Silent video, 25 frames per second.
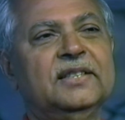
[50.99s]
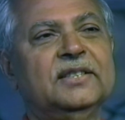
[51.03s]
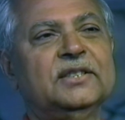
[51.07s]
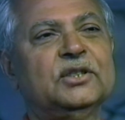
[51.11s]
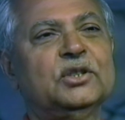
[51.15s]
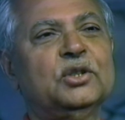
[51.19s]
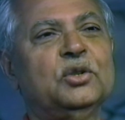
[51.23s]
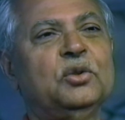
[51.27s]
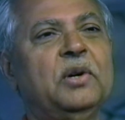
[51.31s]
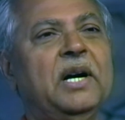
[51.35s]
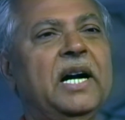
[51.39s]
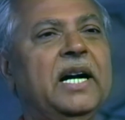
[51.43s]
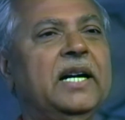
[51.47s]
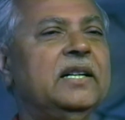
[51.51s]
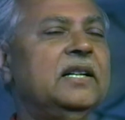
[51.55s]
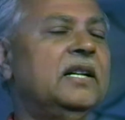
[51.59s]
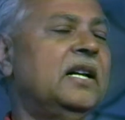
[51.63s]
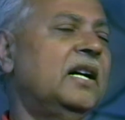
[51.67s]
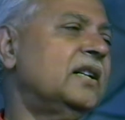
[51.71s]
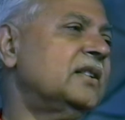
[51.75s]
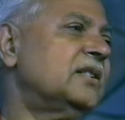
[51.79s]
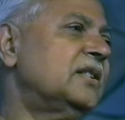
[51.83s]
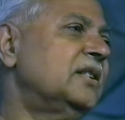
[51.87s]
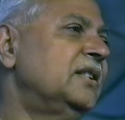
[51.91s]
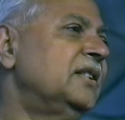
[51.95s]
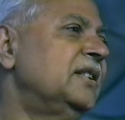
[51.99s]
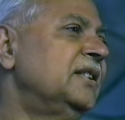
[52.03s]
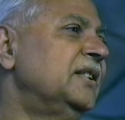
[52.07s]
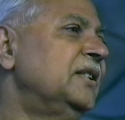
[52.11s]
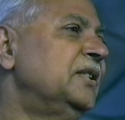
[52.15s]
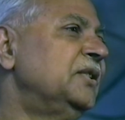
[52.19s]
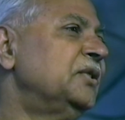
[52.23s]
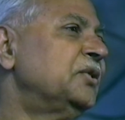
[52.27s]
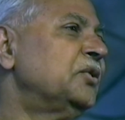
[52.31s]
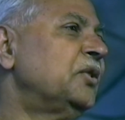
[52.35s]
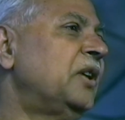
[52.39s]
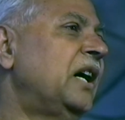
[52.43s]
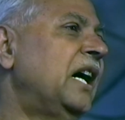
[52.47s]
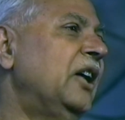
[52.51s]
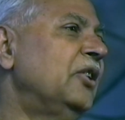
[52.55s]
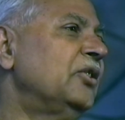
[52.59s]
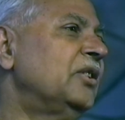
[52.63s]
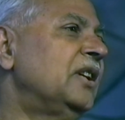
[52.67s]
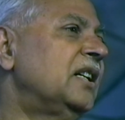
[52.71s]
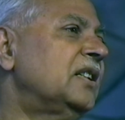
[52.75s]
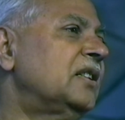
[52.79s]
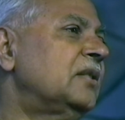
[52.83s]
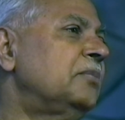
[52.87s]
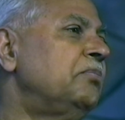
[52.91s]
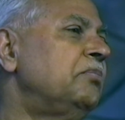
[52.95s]
So why not to have
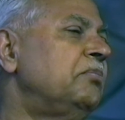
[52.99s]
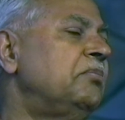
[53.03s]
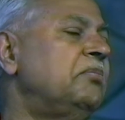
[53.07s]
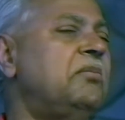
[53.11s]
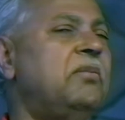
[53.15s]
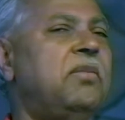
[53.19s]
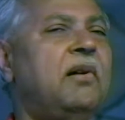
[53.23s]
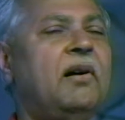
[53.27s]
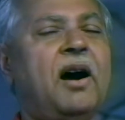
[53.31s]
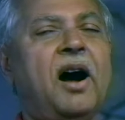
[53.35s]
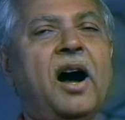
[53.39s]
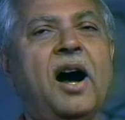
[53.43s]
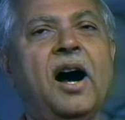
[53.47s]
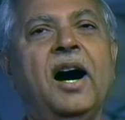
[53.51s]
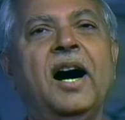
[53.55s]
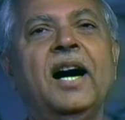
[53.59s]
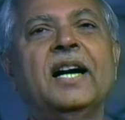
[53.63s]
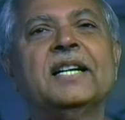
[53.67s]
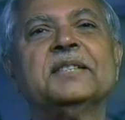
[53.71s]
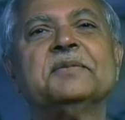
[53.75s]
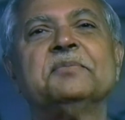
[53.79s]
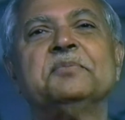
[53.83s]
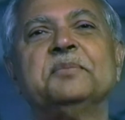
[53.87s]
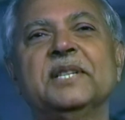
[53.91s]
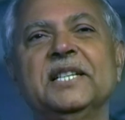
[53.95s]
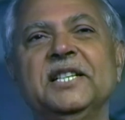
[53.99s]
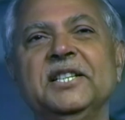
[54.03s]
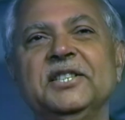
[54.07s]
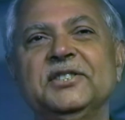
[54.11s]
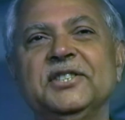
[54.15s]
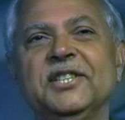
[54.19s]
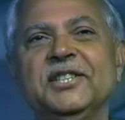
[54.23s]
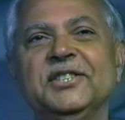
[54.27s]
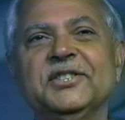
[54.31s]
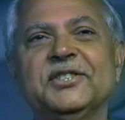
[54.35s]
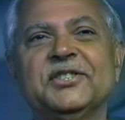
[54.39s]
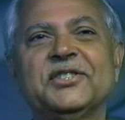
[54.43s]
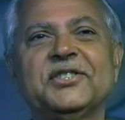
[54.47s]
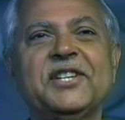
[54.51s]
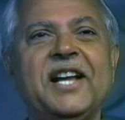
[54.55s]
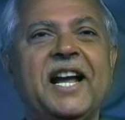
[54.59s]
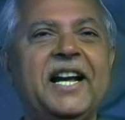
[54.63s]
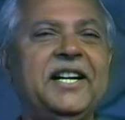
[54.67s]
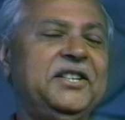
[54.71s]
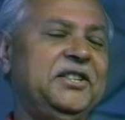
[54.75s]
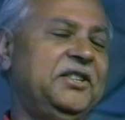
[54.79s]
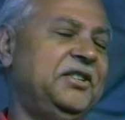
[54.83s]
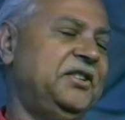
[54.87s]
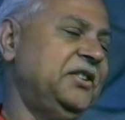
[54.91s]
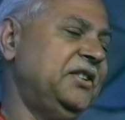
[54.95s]
that hard breeze
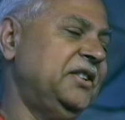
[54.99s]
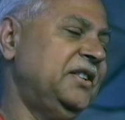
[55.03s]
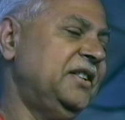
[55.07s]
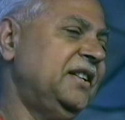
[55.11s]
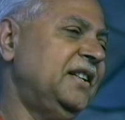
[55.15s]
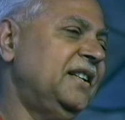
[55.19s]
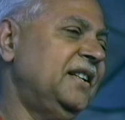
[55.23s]
inside,